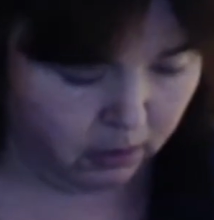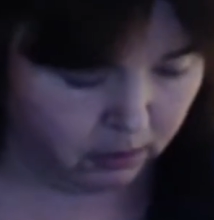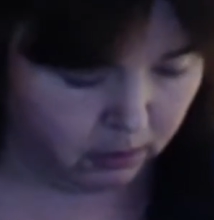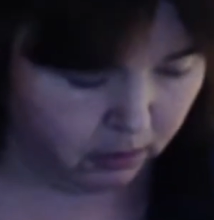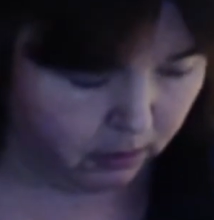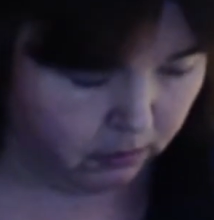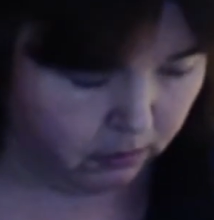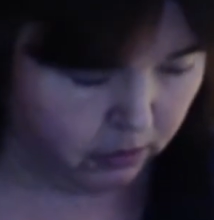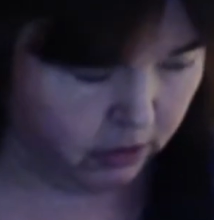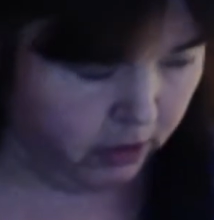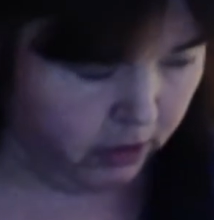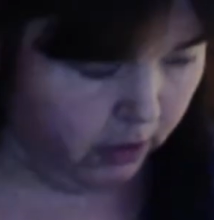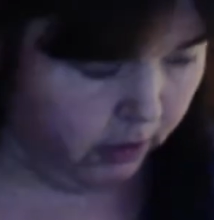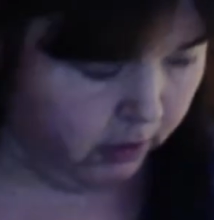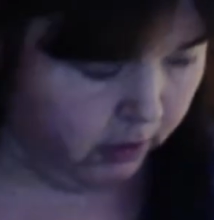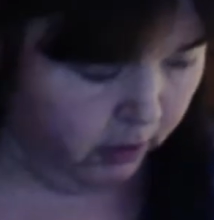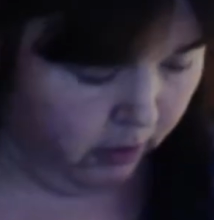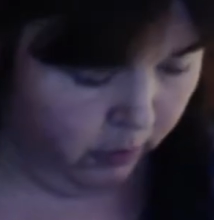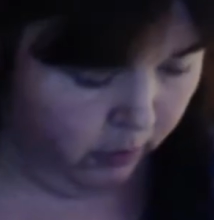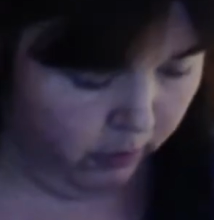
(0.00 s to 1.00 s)
don't tell,
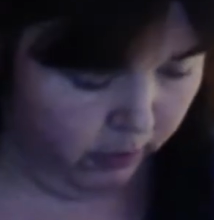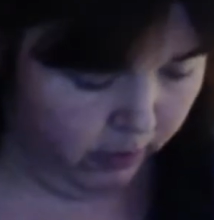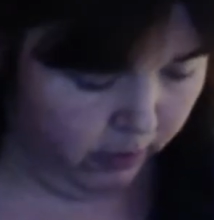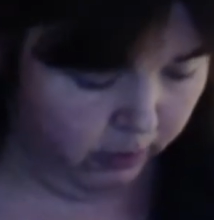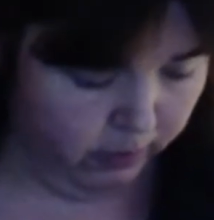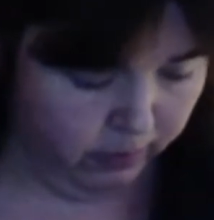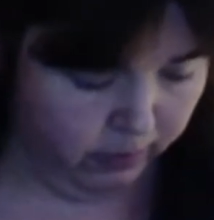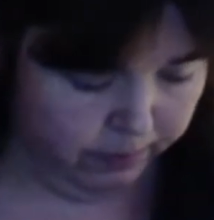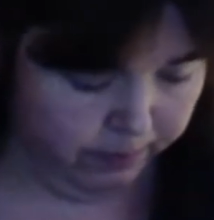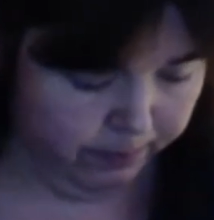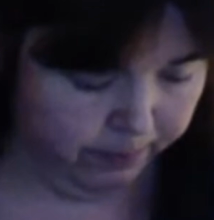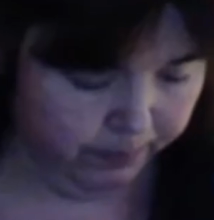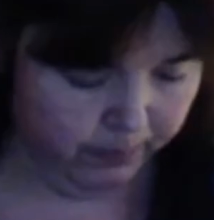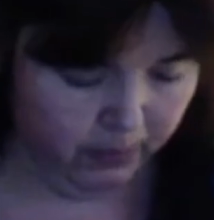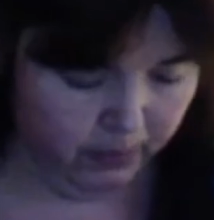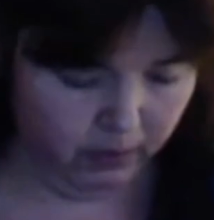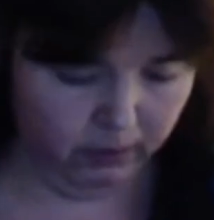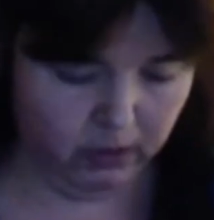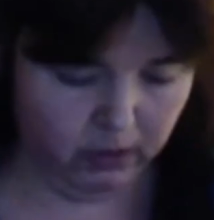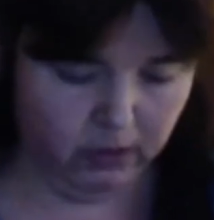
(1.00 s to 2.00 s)
no,
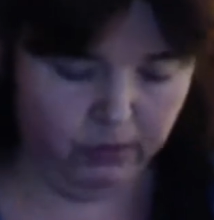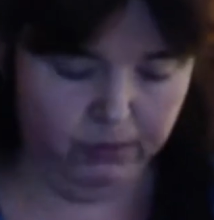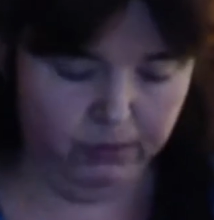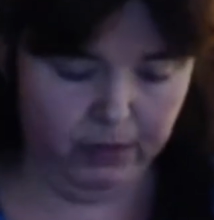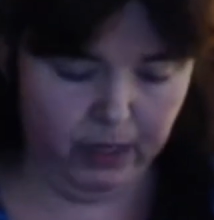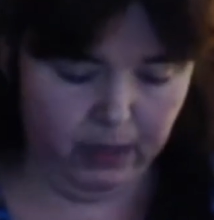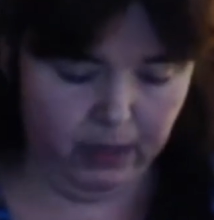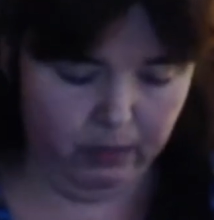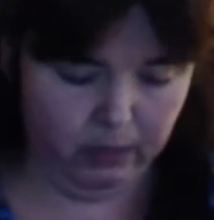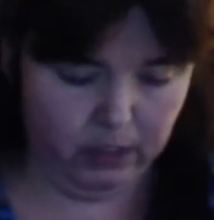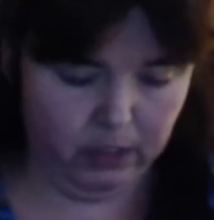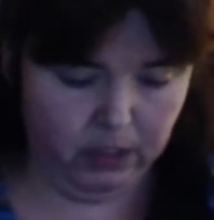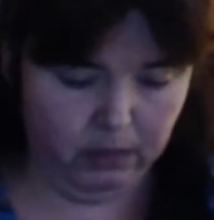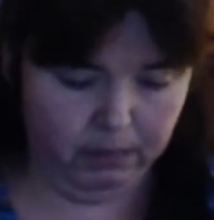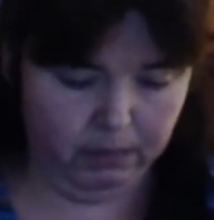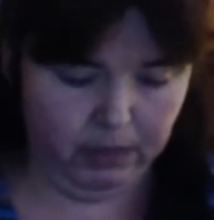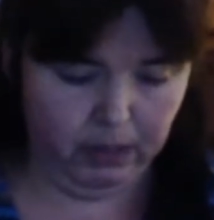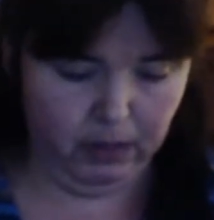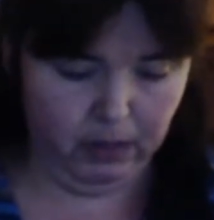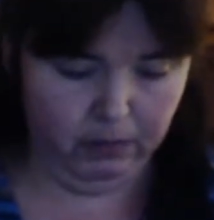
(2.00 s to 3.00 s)
I was afraid I was in the
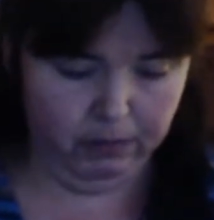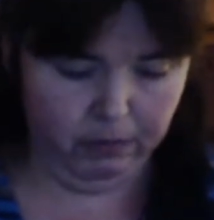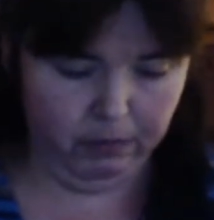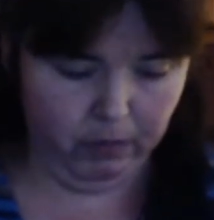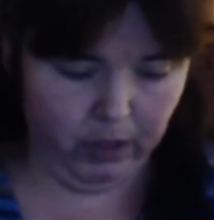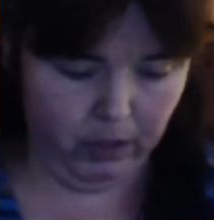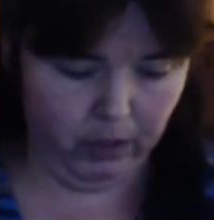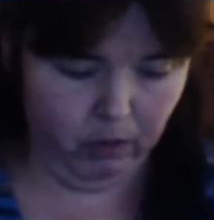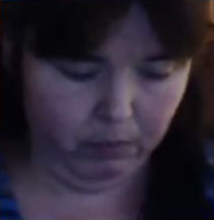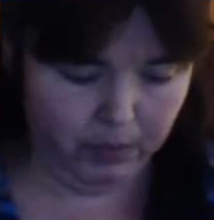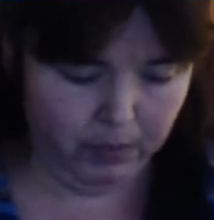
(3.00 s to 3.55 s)
middle of a row,